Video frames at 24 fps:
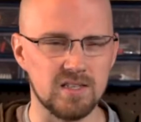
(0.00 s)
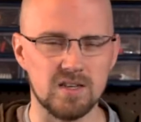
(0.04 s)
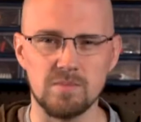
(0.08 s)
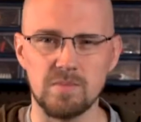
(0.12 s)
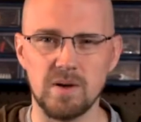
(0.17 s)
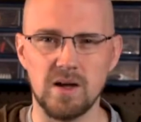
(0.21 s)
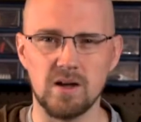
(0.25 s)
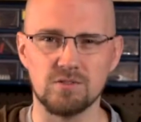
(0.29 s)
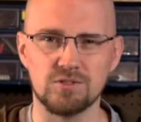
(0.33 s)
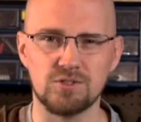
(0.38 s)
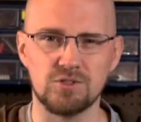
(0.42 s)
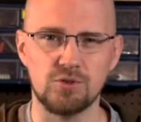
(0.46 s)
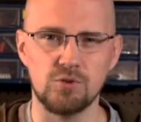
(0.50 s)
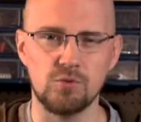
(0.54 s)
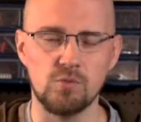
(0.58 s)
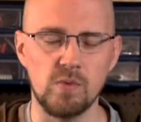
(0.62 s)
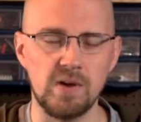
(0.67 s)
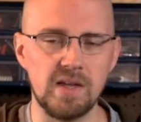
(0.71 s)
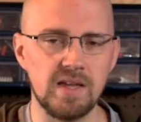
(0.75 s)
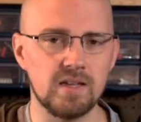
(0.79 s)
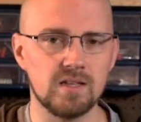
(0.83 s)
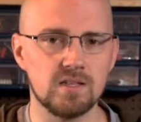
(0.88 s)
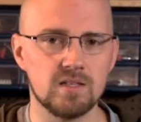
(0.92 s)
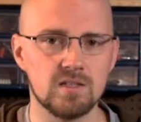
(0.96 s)
about 2
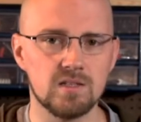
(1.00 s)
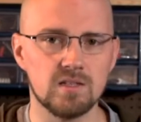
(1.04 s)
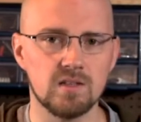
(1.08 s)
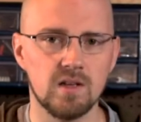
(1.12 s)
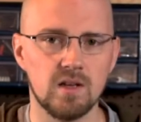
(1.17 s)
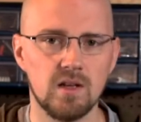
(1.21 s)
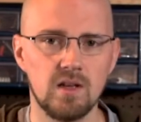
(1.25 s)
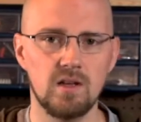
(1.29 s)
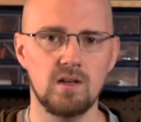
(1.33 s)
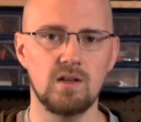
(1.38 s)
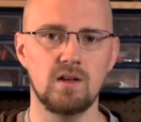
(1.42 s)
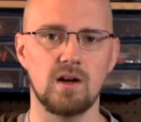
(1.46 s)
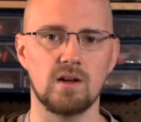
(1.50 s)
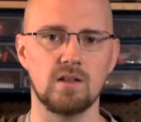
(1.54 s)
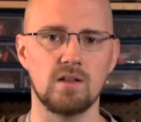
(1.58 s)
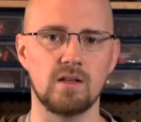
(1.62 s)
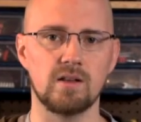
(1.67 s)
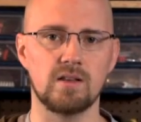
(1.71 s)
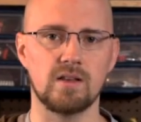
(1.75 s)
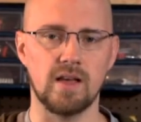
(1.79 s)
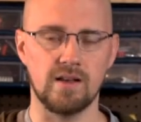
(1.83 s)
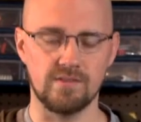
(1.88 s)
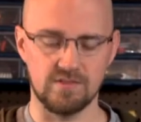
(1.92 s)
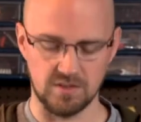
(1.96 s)
weeks. I'd
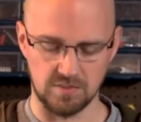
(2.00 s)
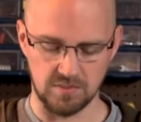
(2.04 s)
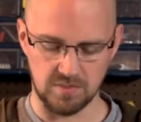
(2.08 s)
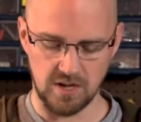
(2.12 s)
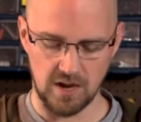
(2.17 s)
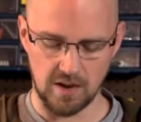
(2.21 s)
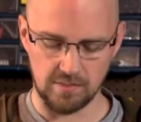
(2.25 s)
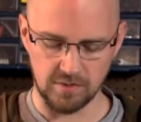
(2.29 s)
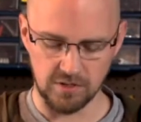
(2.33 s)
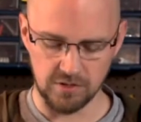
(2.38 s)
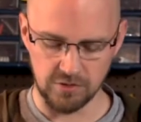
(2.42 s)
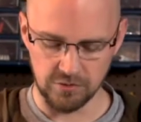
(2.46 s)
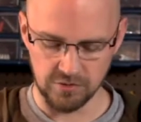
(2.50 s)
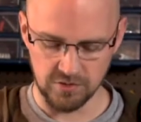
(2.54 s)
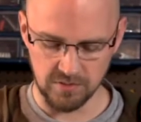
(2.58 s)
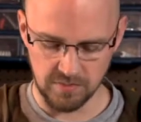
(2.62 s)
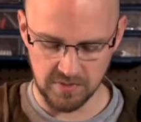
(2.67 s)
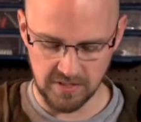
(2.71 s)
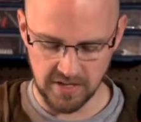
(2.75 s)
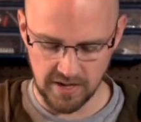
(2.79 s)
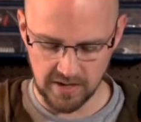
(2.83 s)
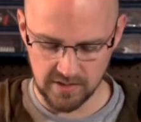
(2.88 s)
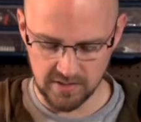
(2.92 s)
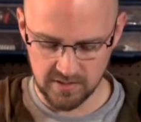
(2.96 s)
like to have some time to do some
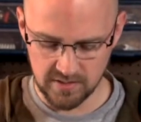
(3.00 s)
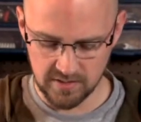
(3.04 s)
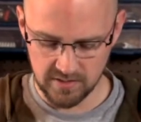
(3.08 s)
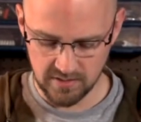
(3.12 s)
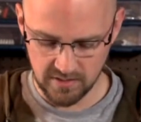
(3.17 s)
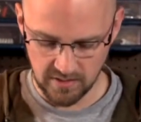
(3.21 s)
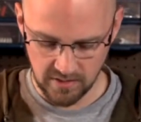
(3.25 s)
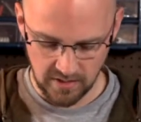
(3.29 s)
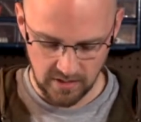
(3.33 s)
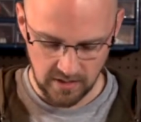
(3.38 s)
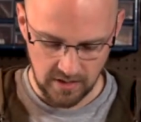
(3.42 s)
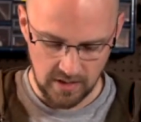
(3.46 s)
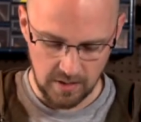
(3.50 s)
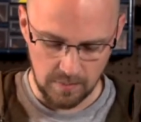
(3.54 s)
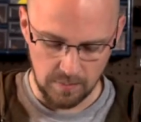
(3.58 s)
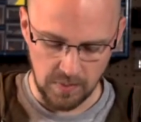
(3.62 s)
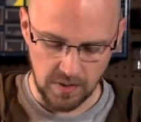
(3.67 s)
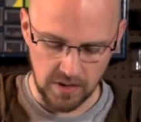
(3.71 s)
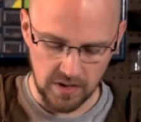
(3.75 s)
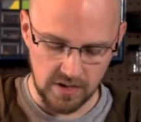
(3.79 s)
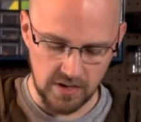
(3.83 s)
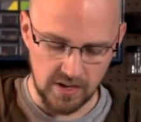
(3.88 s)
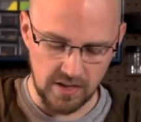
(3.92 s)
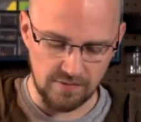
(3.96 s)
tests.
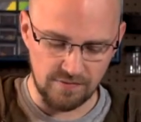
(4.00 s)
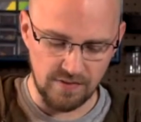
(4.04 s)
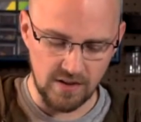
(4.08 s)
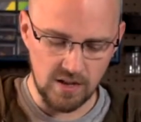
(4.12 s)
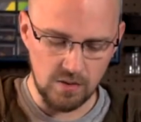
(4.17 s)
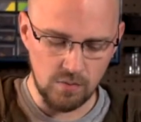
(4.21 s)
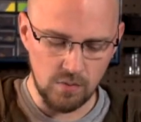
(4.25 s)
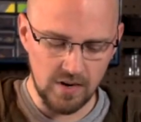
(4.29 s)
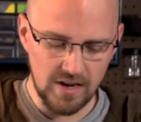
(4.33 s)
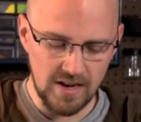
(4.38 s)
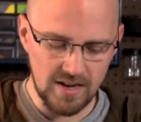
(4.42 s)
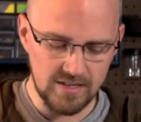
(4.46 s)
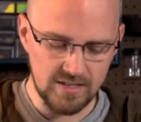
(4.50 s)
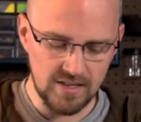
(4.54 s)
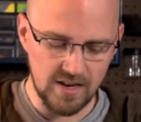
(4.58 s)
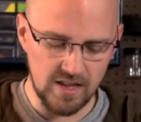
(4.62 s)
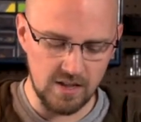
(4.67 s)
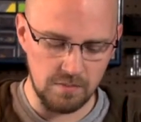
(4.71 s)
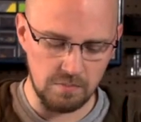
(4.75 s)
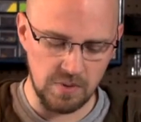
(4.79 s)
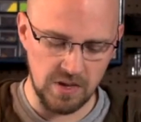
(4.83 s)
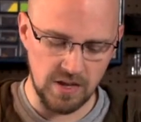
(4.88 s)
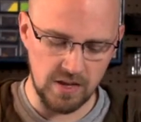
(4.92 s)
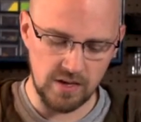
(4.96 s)
But if anyone has any
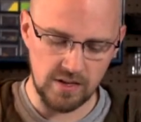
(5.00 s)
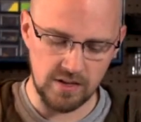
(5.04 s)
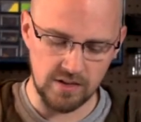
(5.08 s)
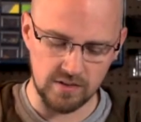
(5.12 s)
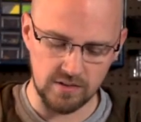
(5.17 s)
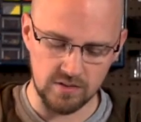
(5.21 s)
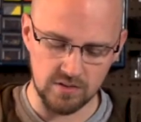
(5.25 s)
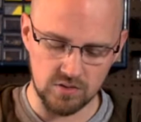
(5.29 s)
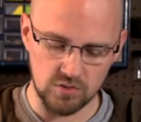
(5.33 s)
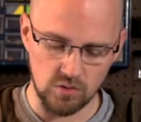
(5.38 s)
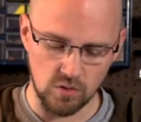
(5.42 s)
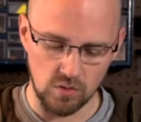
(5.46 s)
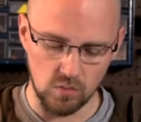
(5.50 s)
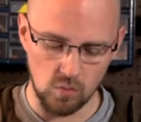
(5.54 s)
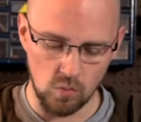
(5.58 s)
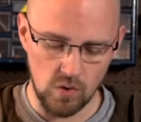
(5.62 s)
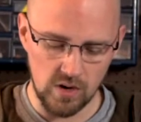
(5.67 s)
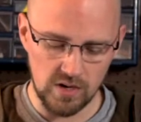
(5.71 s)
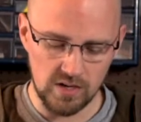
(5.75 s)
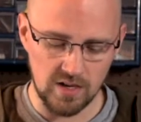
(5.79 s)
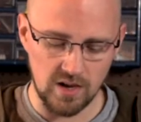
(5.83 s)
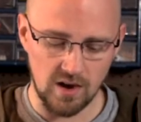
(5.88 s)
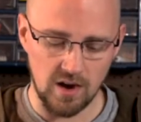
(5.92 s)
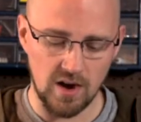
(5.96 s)
opinions on
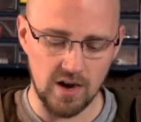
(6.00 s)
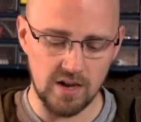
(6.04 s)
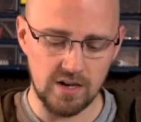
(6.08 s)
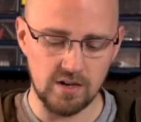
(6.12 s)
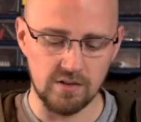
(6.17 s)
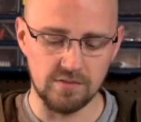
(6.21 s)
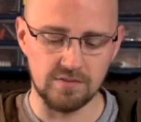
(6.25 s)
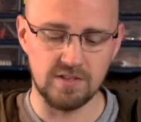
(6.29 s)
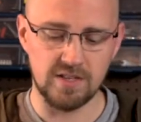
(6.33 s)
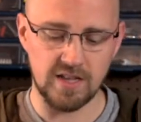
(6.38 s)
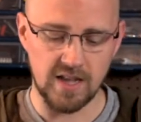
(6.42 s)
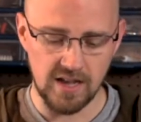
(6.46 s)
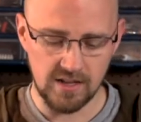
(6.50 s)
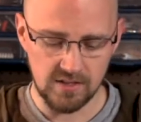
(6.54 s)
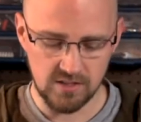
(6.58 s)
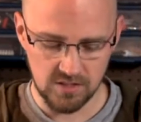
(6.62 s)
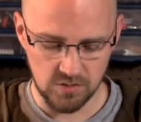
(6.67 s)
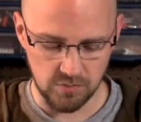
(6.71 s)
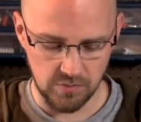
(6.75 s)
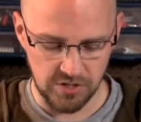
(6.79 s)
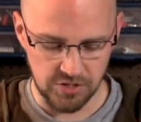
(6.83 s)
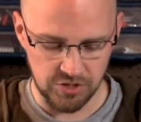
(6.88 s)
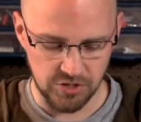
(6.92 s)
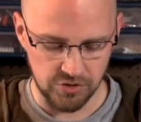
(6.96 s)
what kind of tests
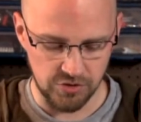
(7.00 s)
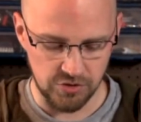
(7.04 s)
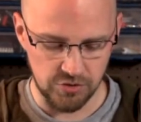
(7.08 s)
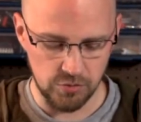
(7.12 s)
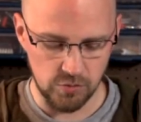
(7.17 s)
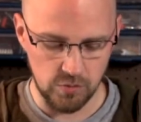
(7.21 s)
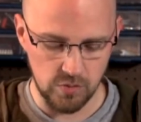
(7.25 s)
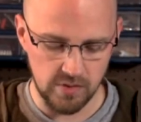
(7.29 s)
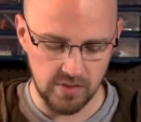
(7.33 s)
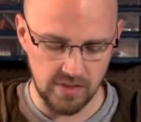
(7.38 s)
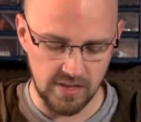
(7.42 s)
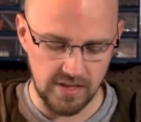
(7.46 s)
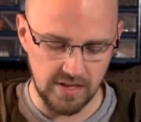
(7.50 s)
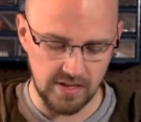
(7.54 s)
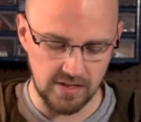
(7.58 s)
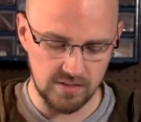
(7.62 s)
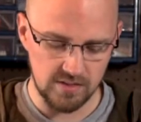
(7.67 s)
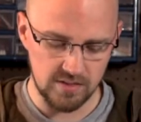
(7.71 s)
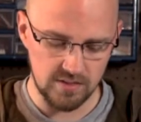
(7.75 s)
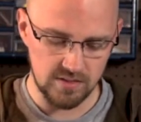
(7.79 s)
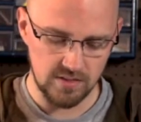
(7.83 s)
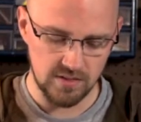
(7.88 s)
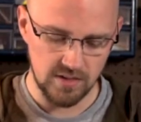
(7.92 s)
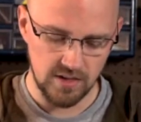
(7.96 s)
we should do on
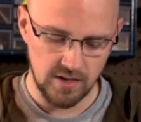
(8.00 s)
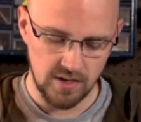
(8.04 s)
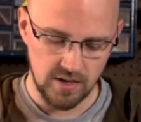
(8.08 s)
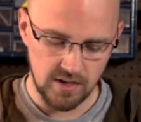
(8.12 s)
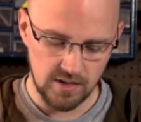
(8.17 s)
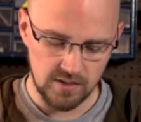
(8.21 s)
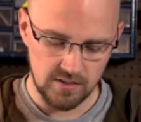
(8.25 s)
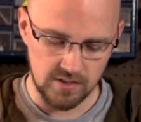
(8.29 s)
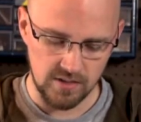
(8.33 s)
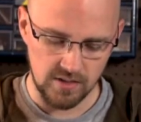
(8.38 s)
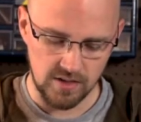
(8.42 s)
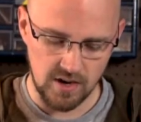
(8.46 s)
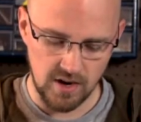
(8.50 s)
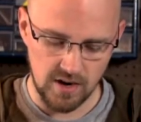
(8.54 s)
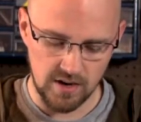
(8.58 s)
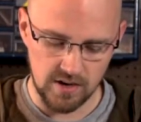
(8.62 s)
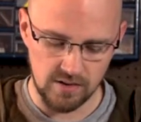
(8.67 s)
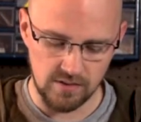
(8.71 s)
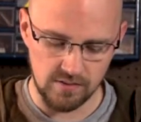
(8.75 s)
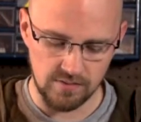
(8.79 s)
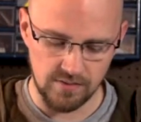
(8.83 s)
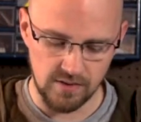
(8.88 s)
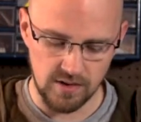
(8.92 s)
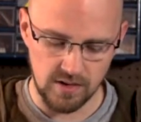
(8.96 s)
these to kind
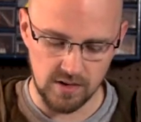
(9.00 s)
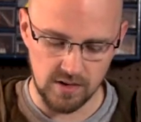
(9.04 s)
of